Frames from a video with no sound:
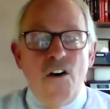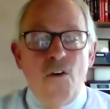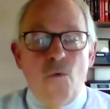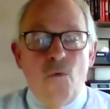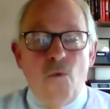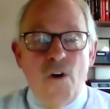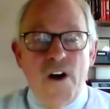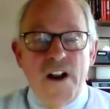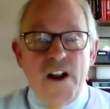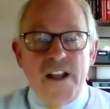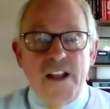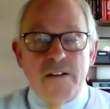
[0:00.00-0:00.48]

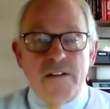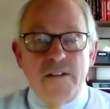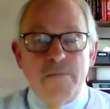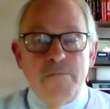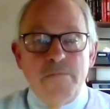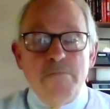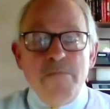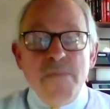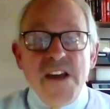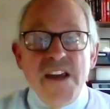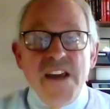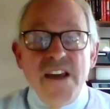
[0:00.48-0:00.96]
what it
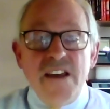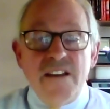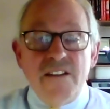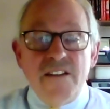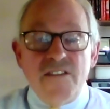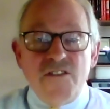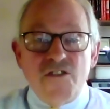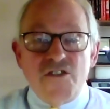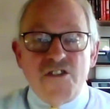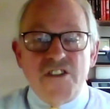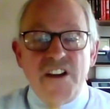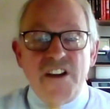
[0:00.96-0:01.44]

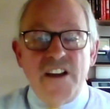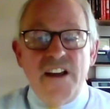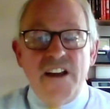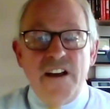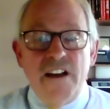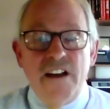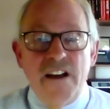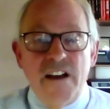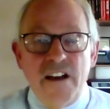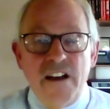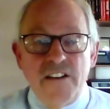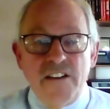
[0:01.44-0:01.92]
means
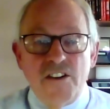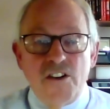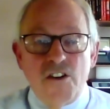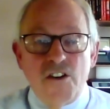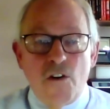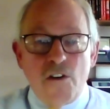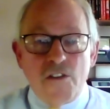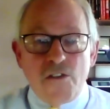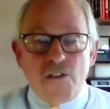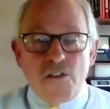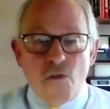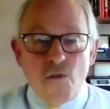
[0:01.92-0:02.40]
in the
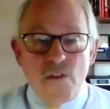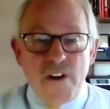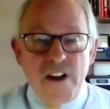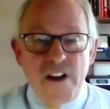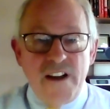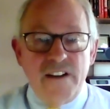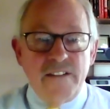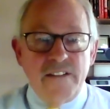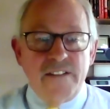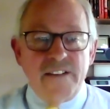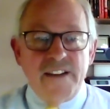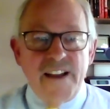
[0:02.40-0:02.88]
North
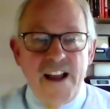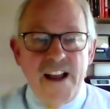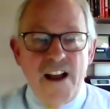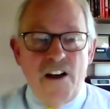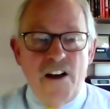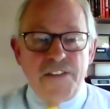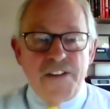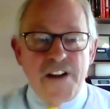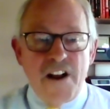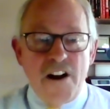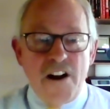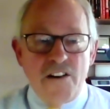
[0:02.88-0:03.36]
Korean
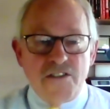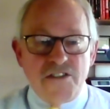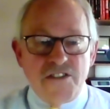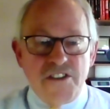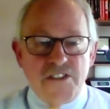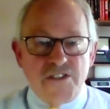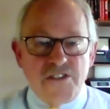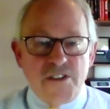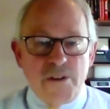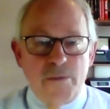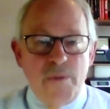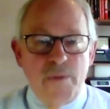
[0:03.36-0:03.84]
healthcare
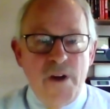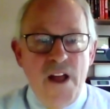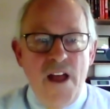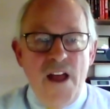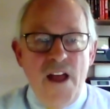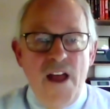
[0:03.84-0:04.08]
system.